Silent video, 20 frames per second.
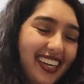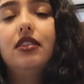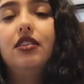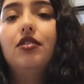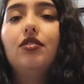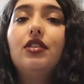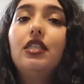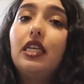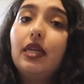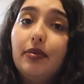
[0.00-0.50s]
So
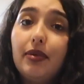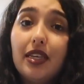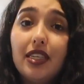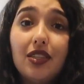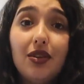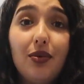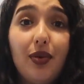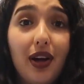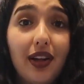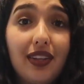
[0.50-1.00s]
TEAMI is a
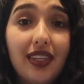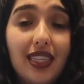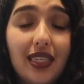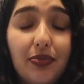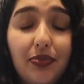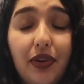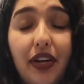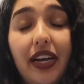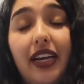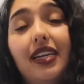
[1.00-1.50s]
wellness
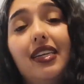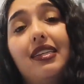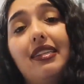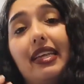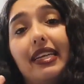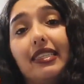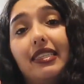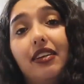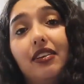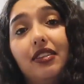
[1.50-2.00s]
brand.
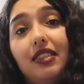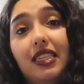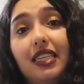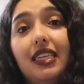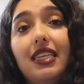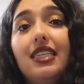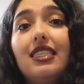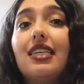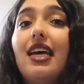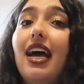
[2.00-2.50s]
They sell
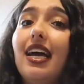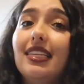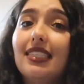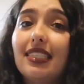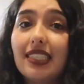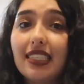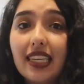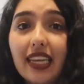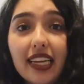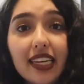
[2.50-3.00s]
teas and
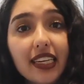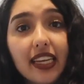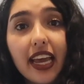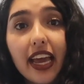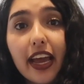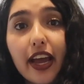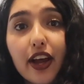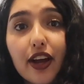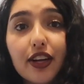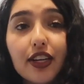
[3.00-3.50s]

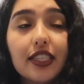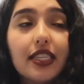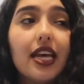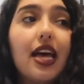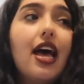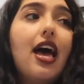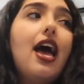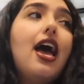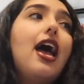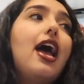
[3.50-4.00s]
skincares,
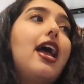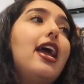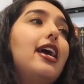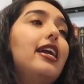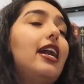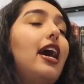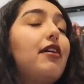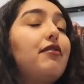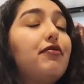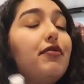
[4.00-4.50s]
and
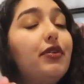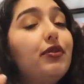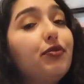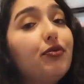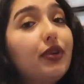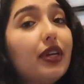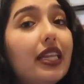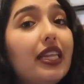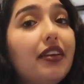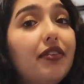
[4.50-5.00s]
I've been
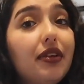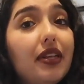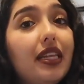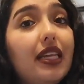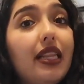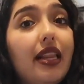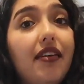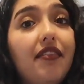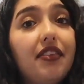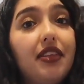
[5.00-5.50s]
really, really
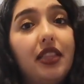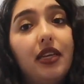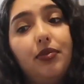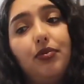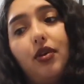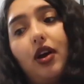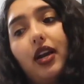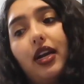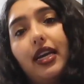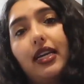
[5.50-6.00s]
loving their
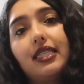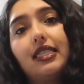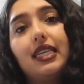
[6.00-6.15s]
products.